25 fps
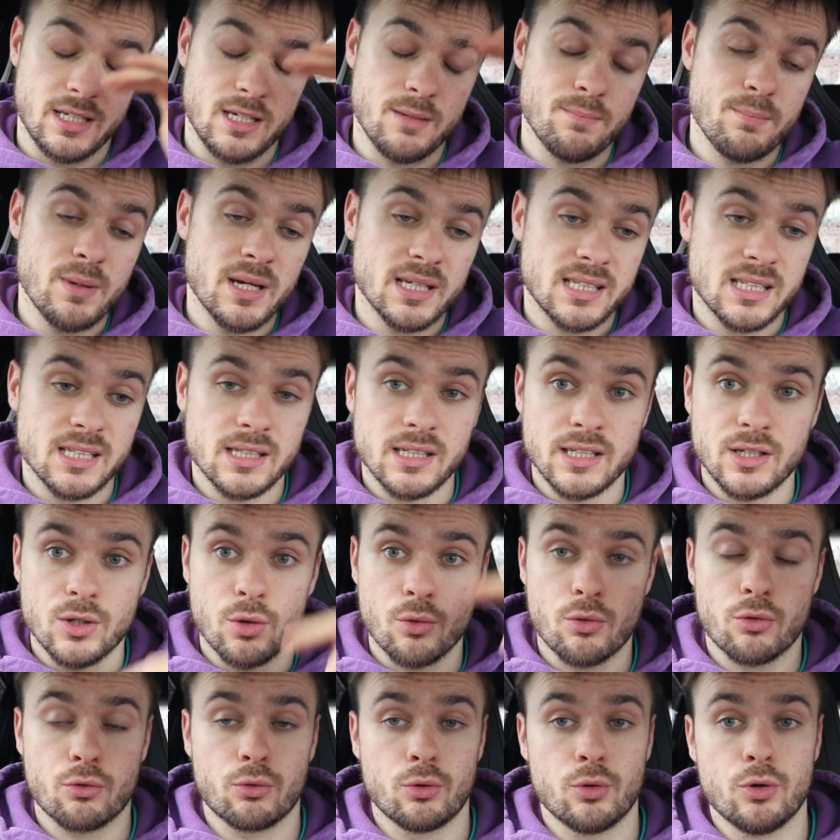You basically go
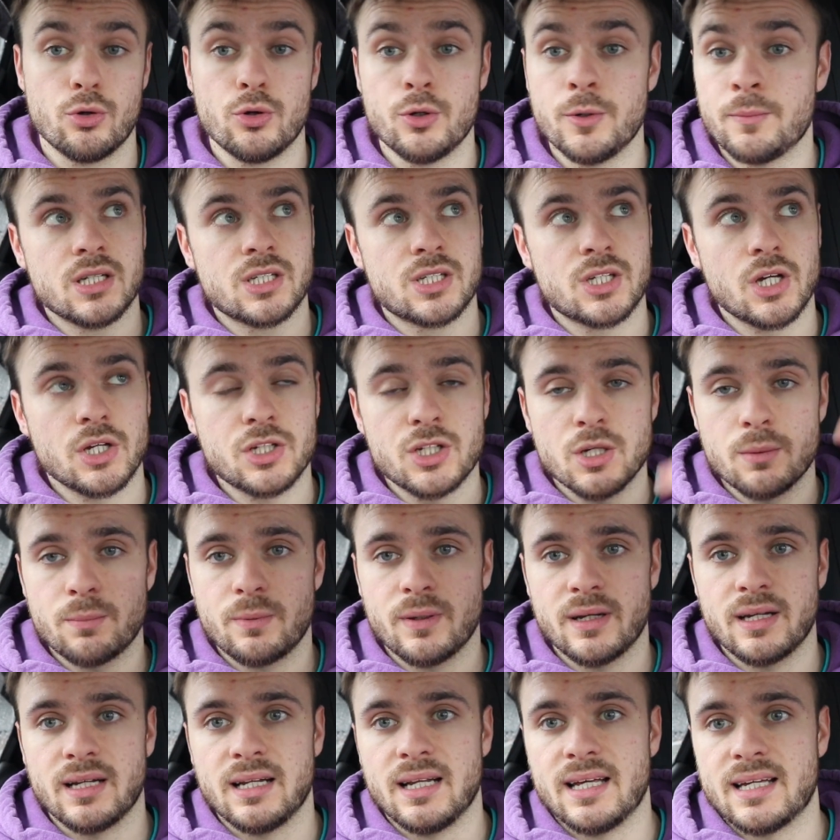through such a
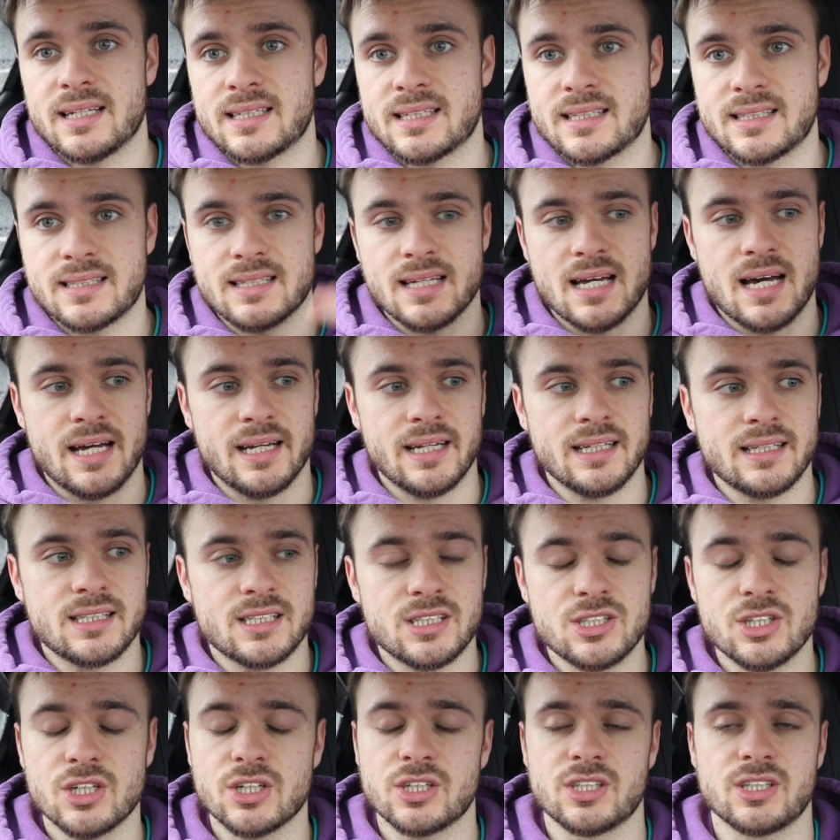big list, and
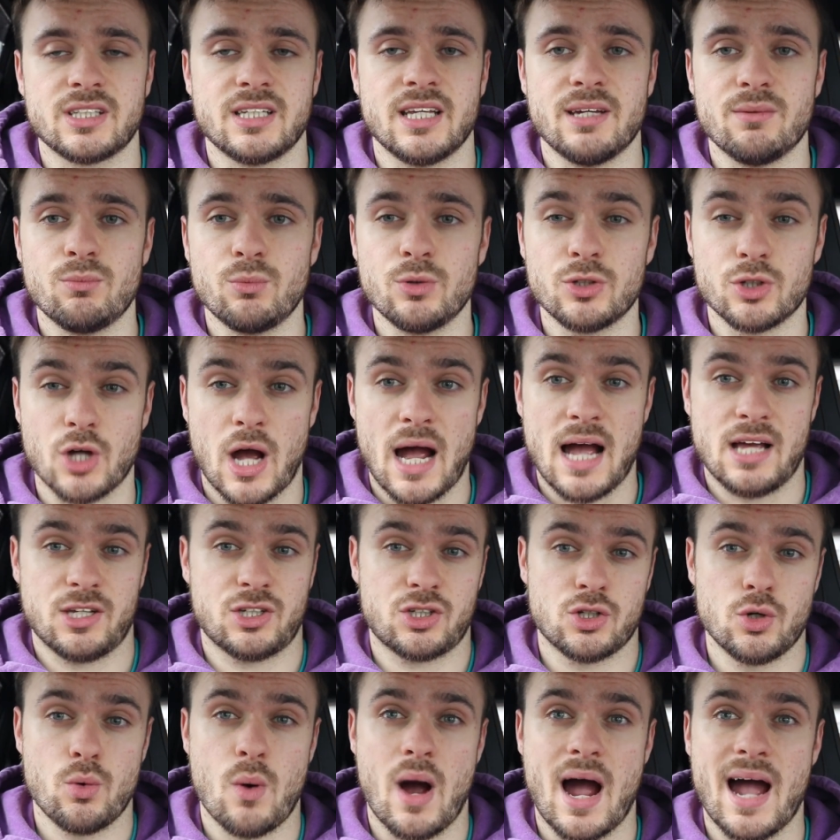it was
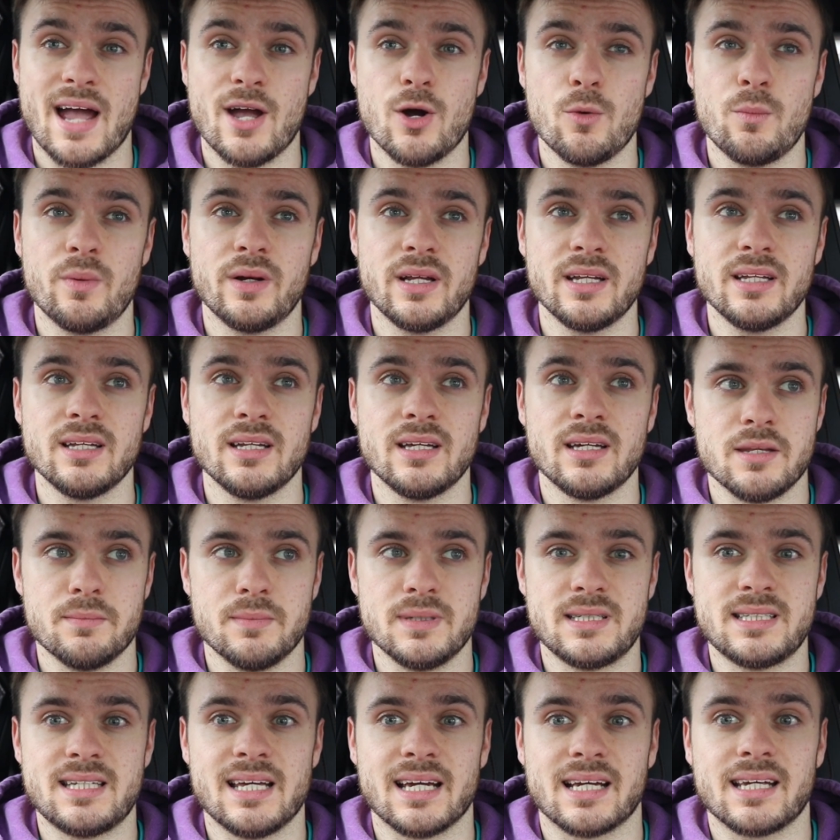so eye-opening, the
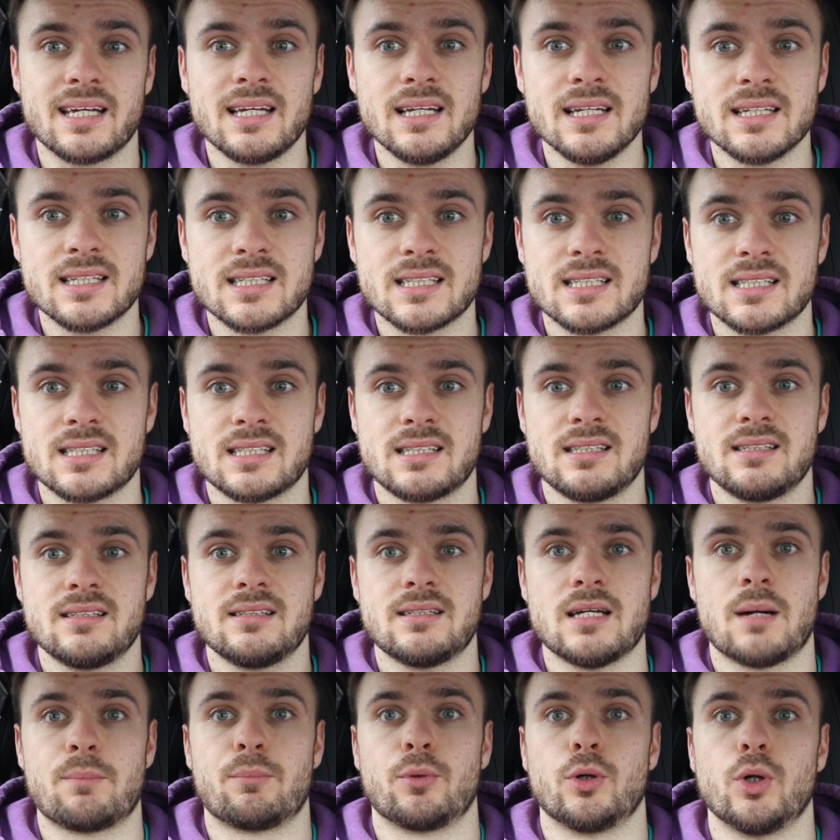meticulous
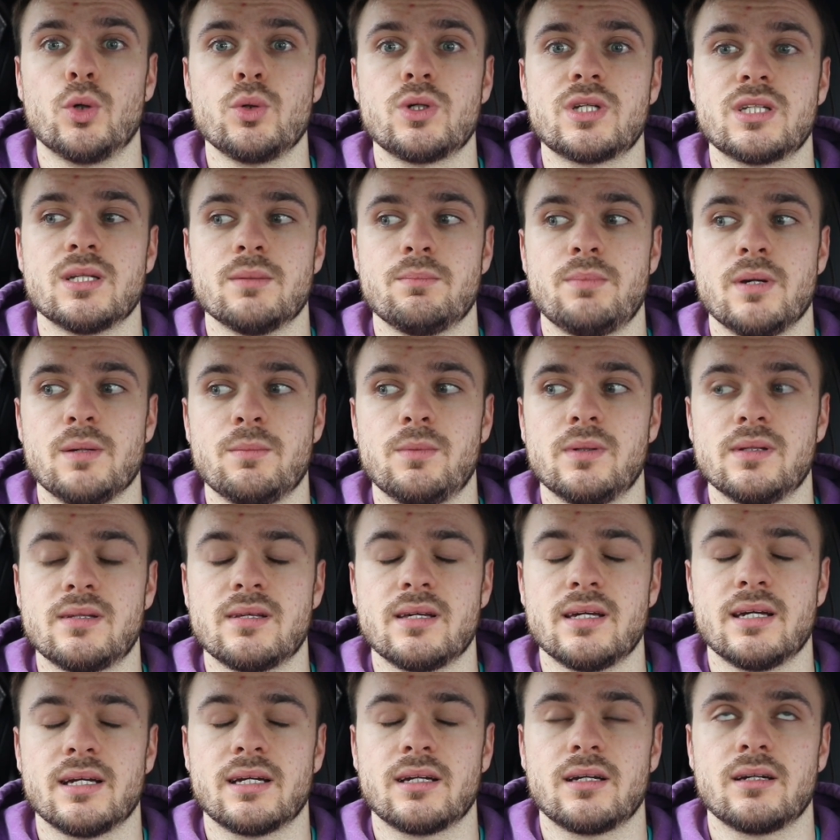approach that people
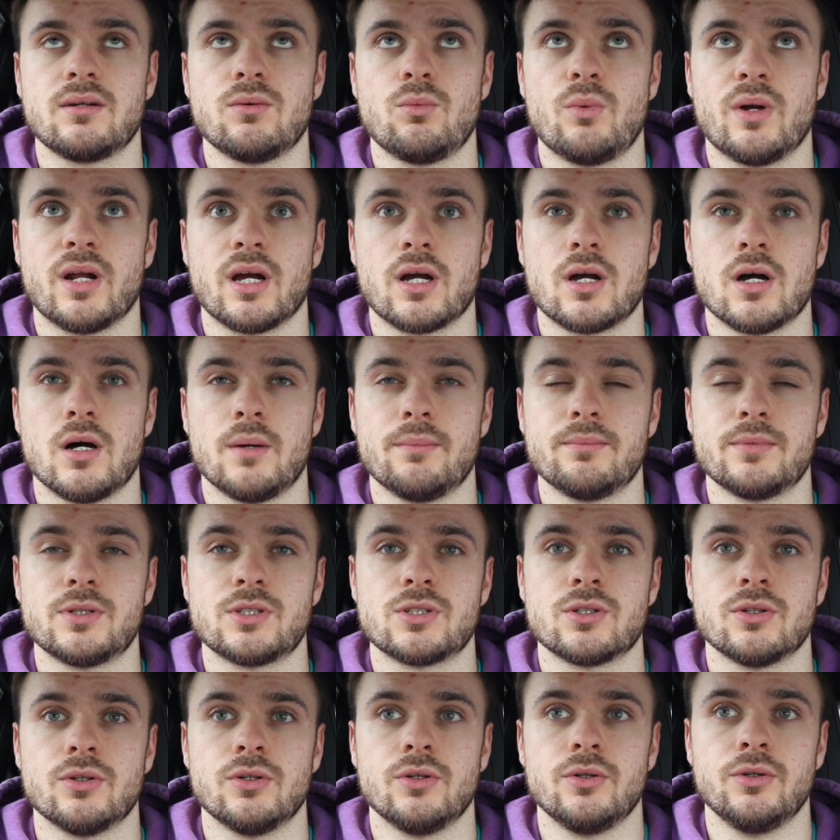take when it comes
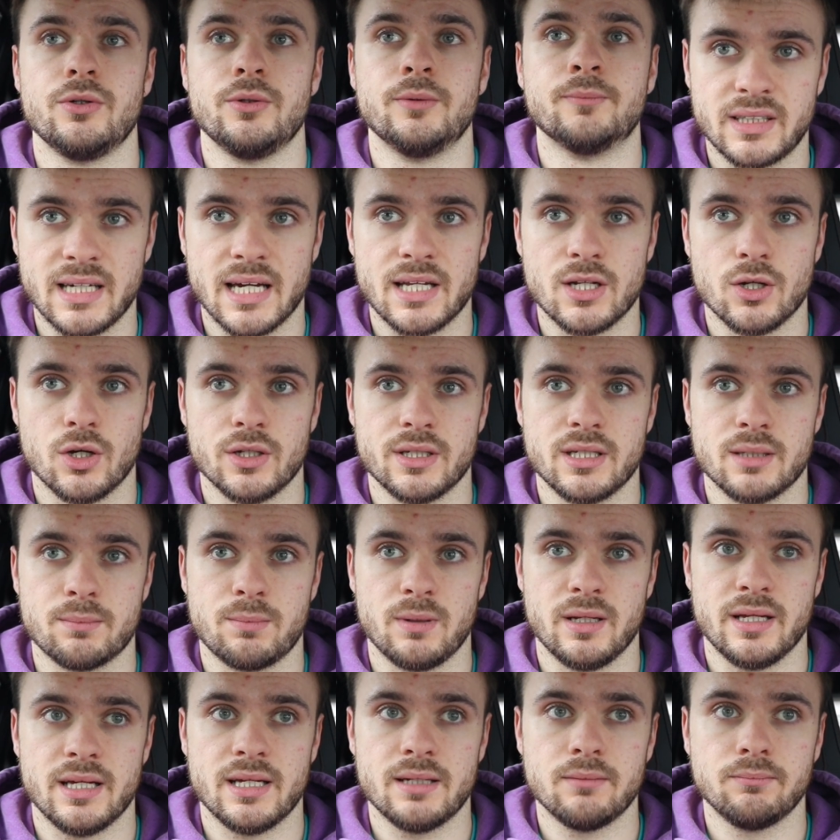to getting onto a
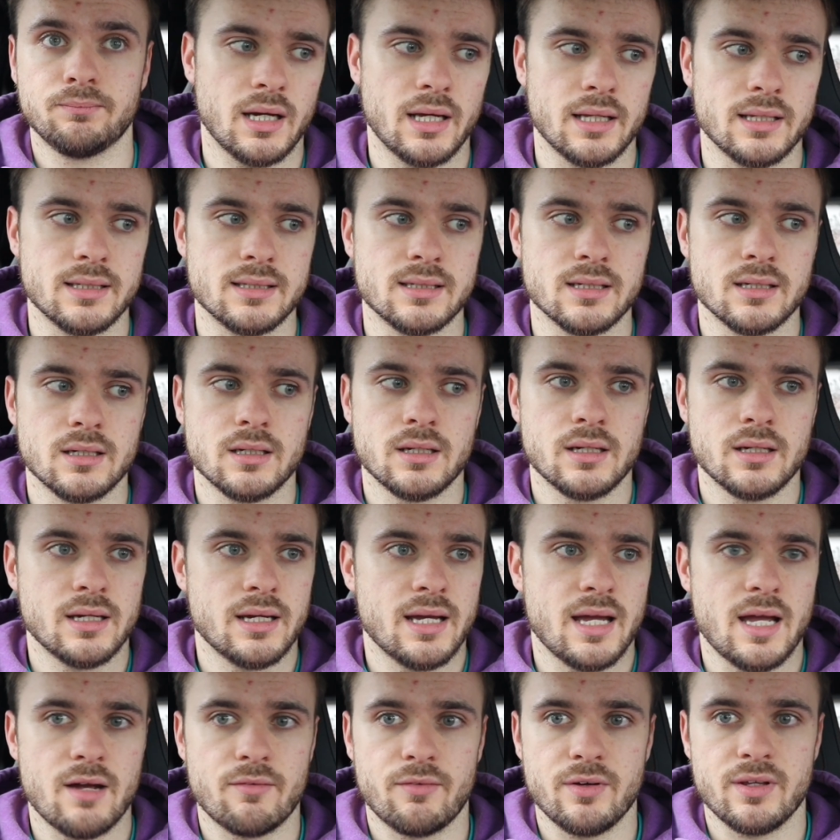plane and
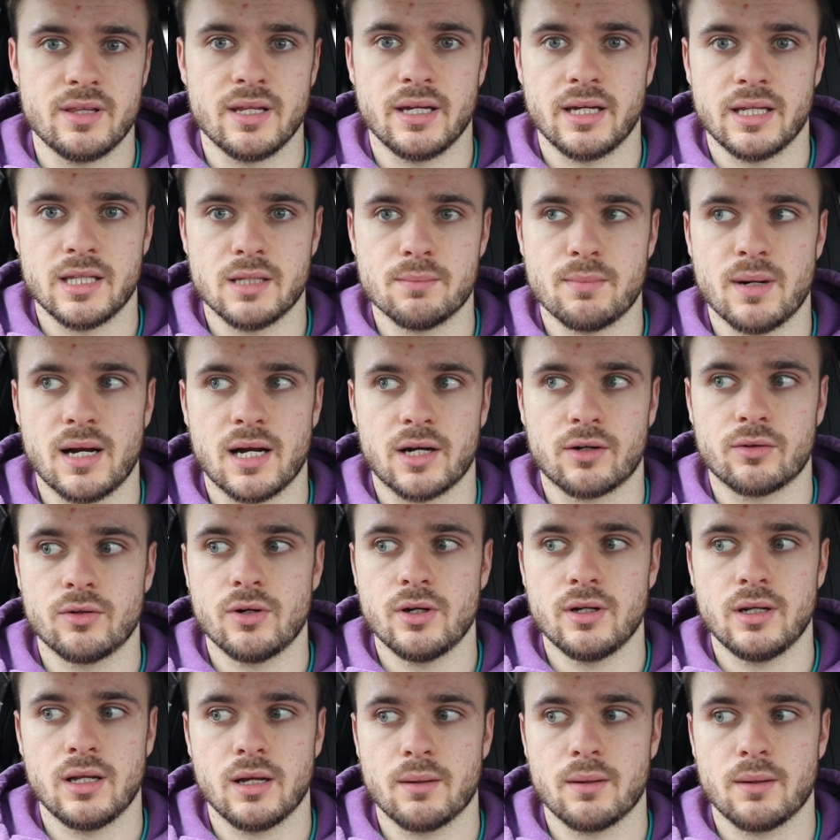everything in the background.